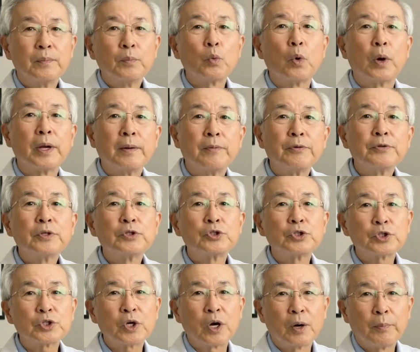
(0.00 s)
What if the
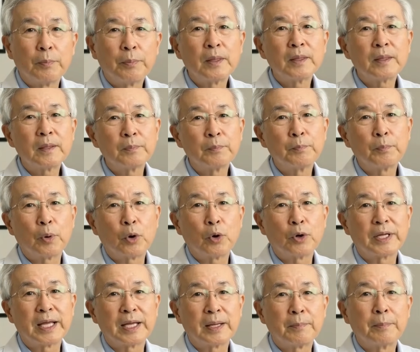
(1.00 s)
sharp,
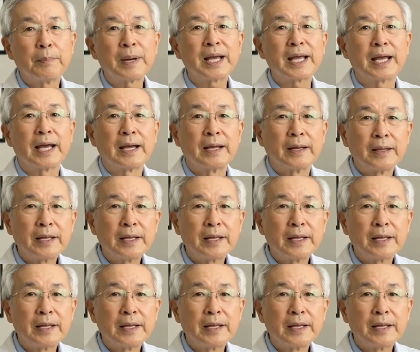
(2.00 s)
burning pain